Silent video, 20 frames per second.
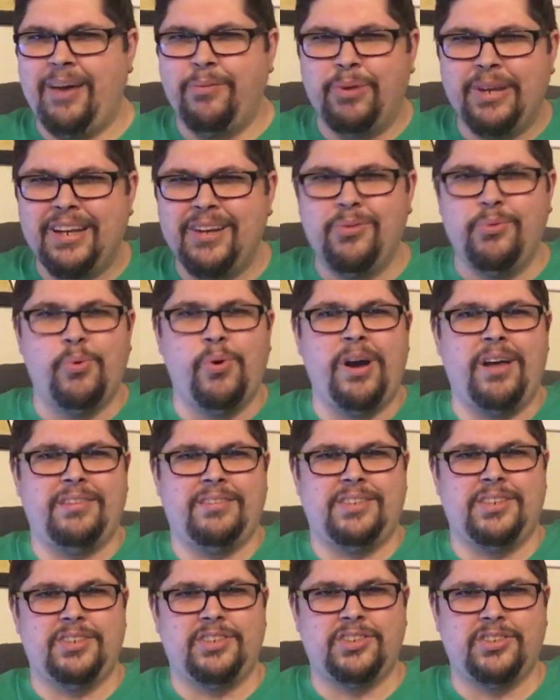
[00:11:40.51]
we didn't want
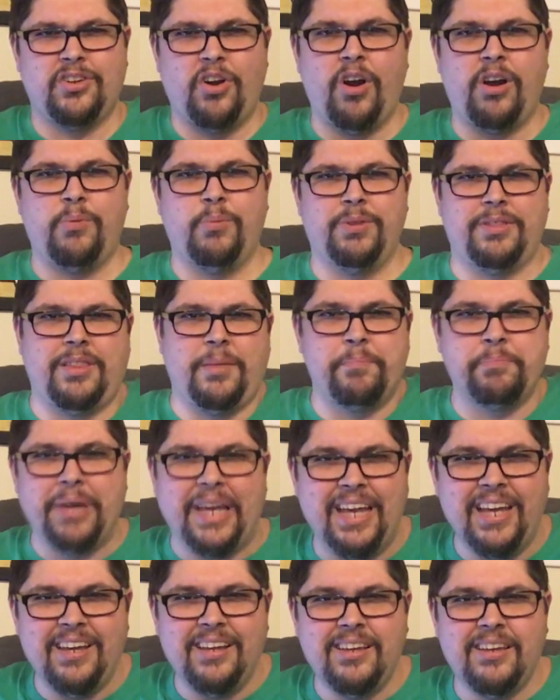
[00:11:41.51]
to start with the
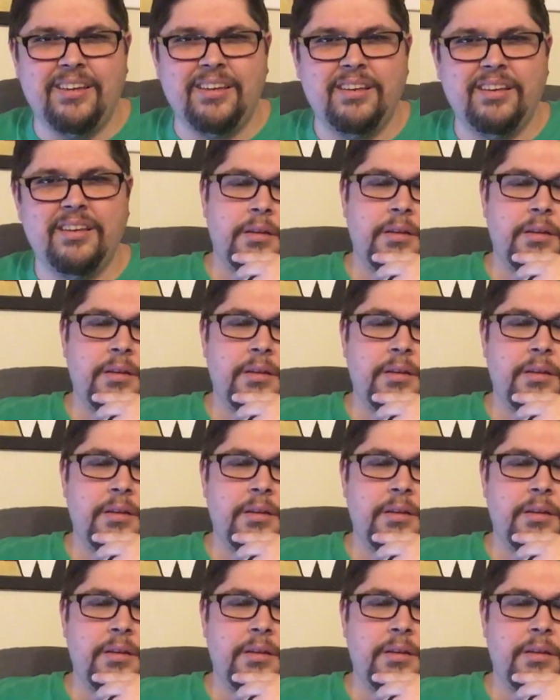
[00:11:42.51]
pink.